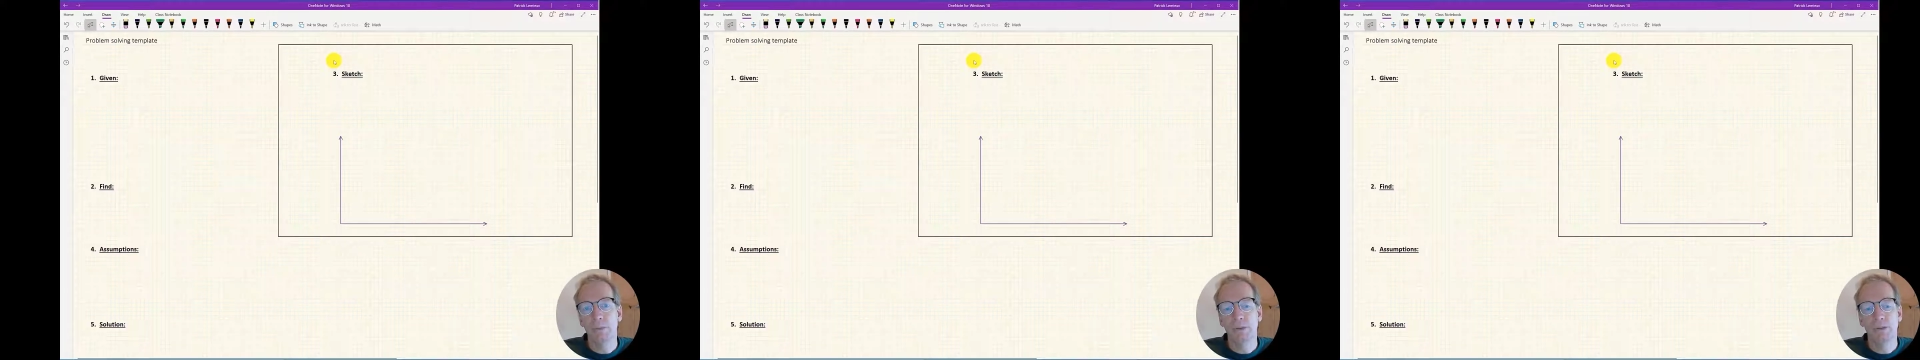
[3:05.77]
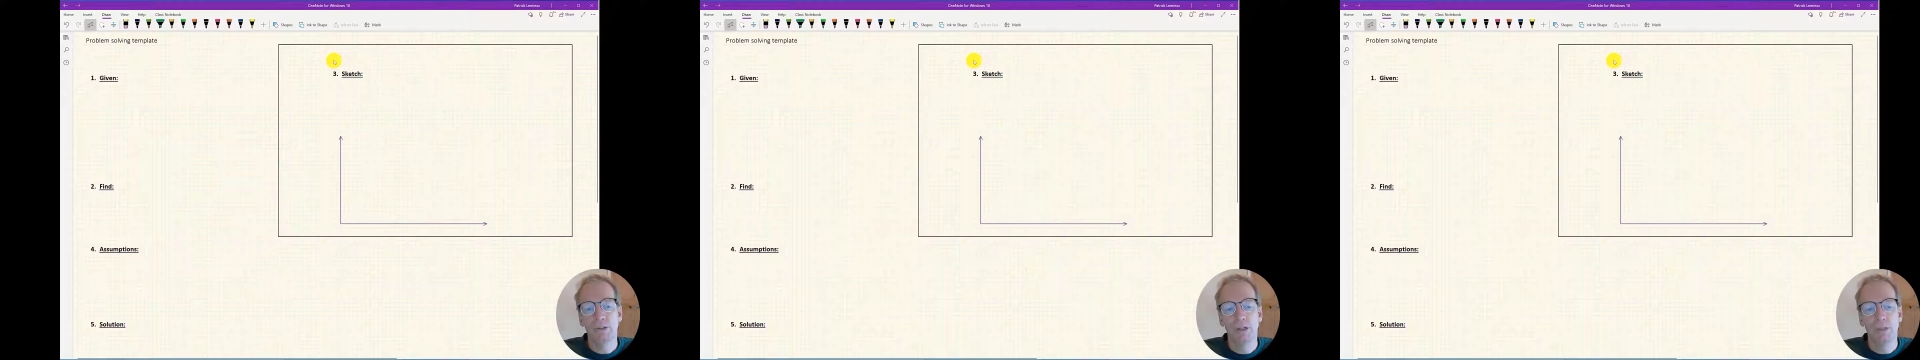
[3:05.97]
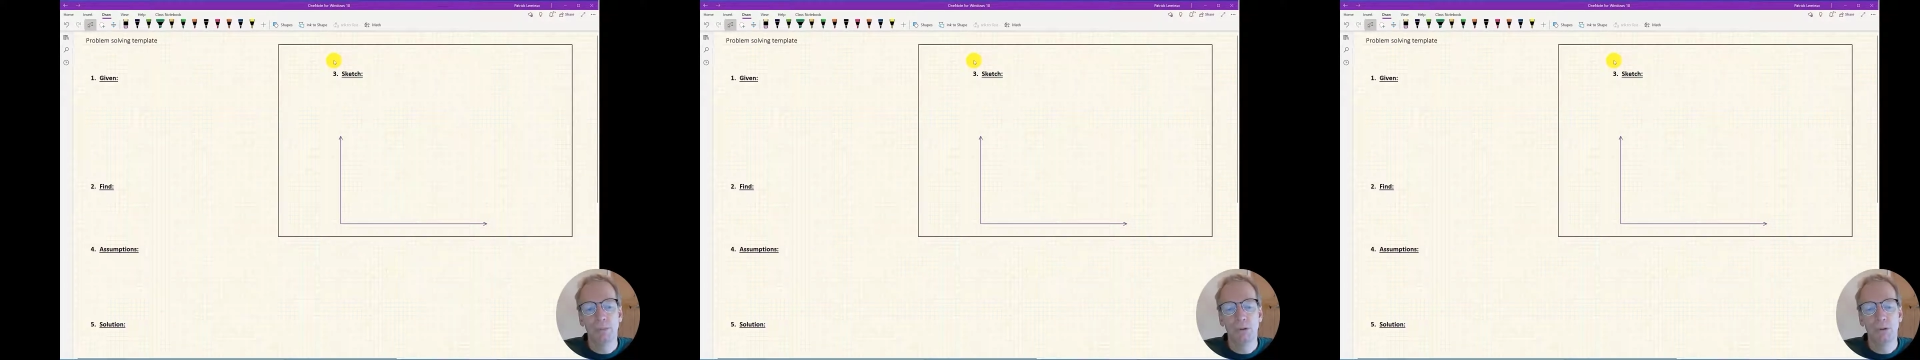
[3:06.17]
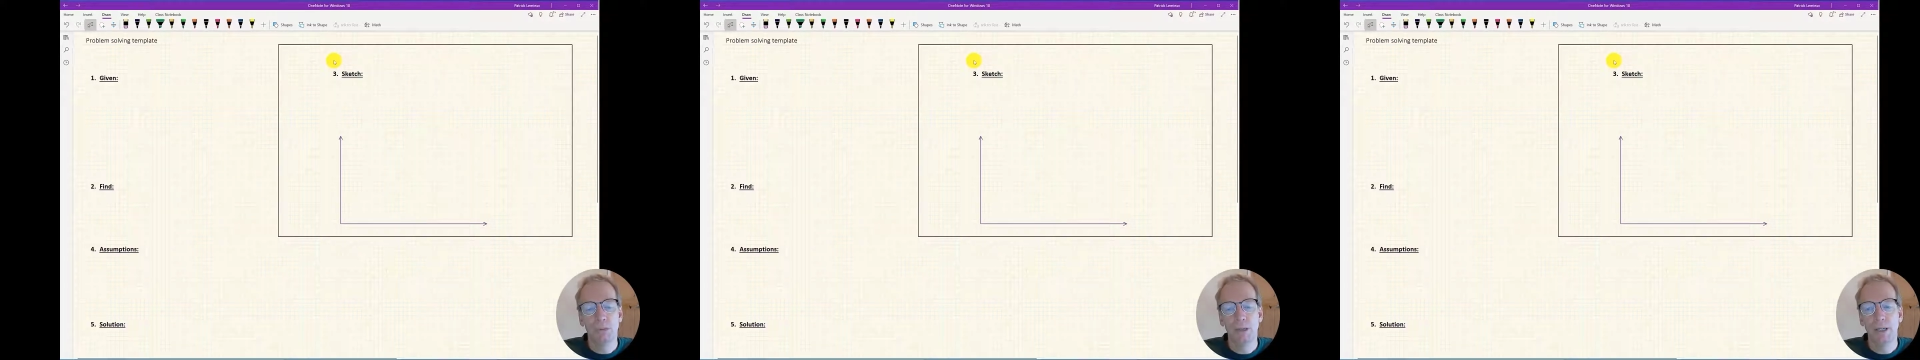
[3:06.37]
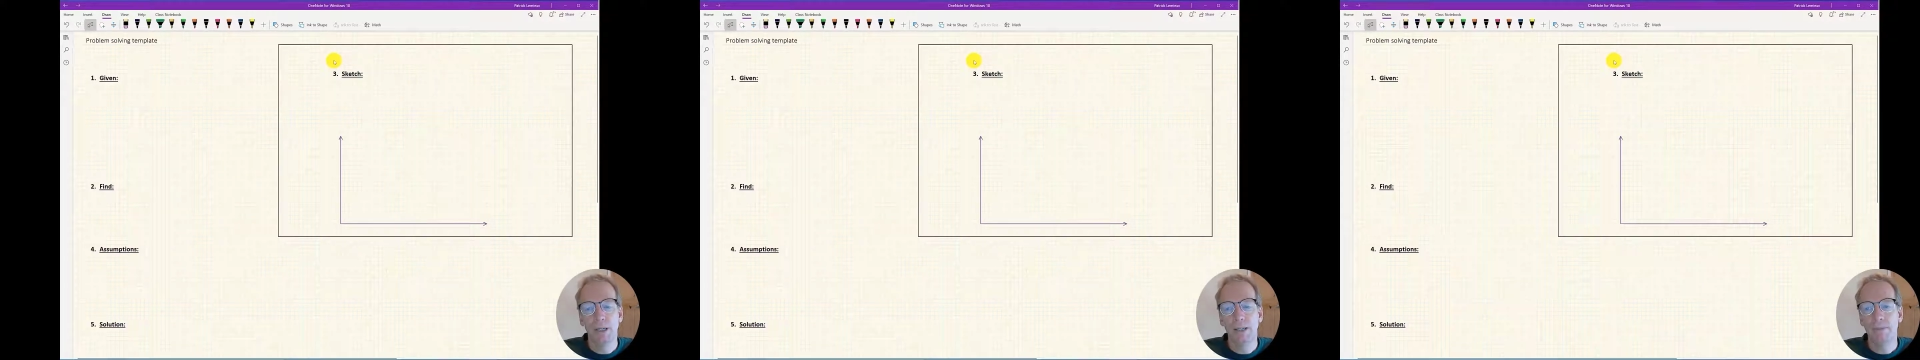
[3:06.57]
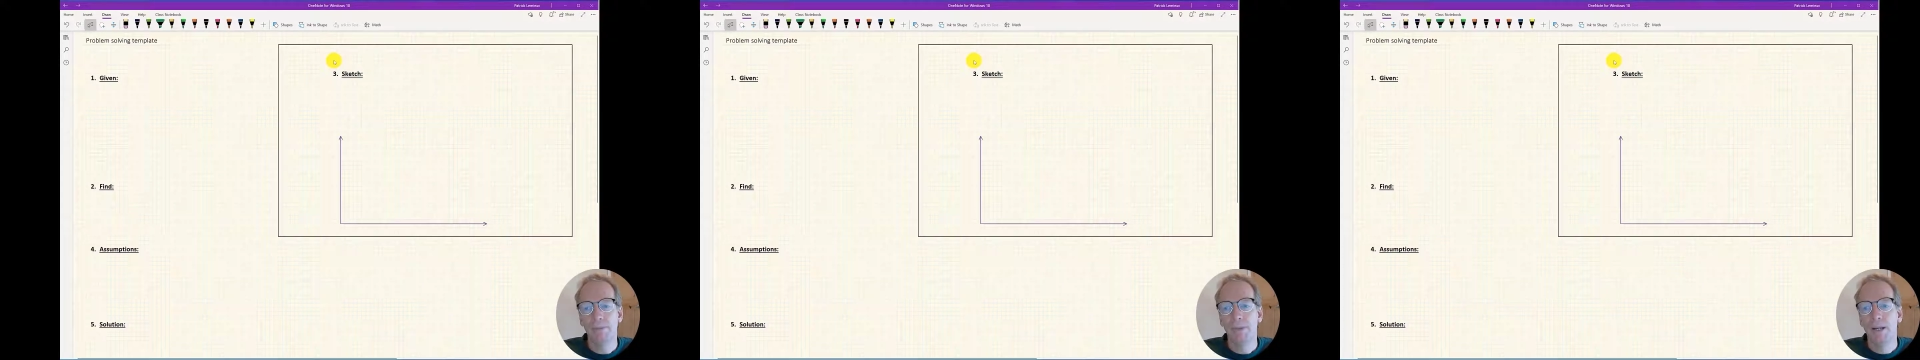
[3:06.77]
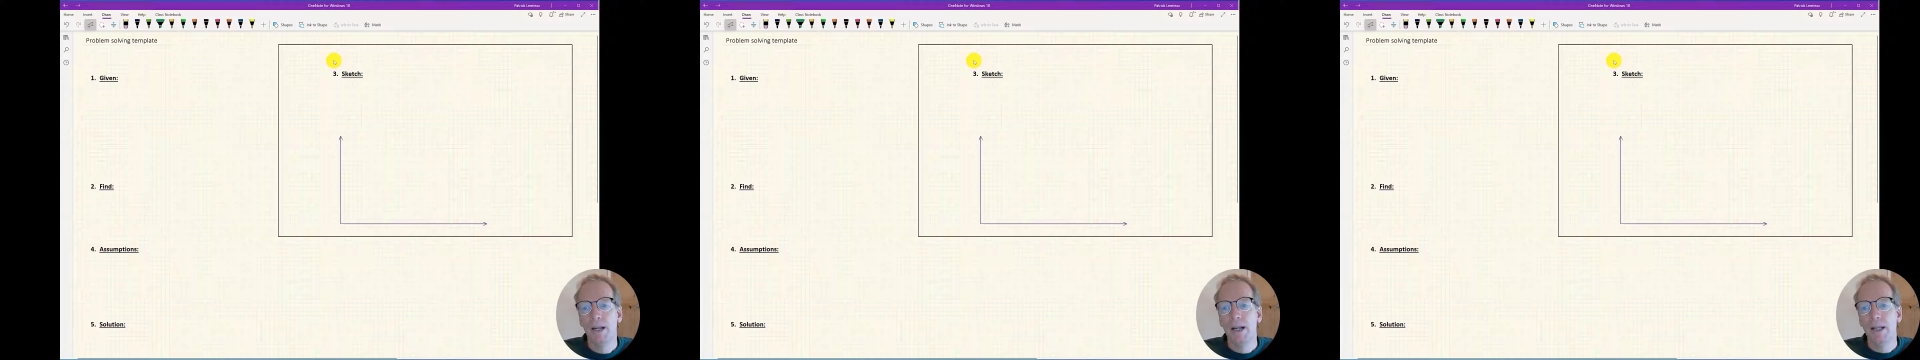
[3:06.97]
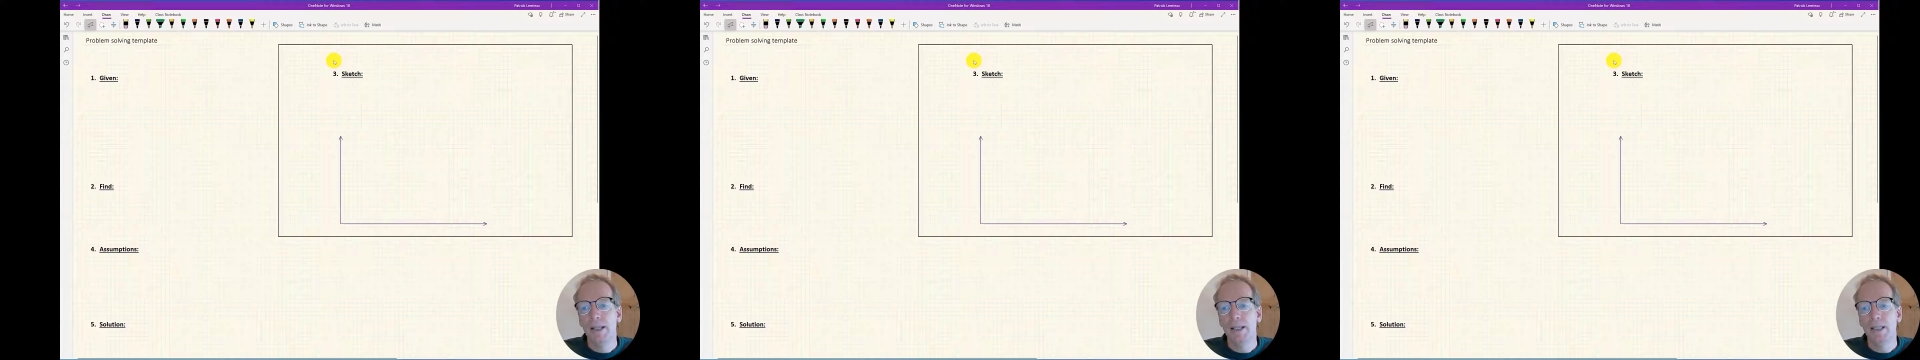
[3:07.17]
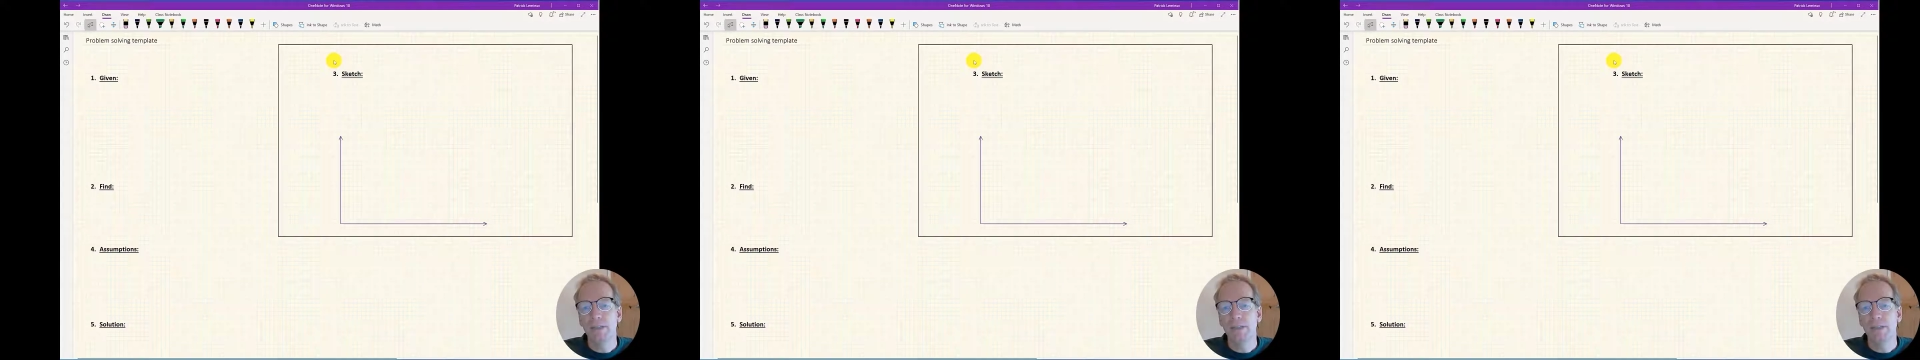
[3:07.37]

be very appropriate. Things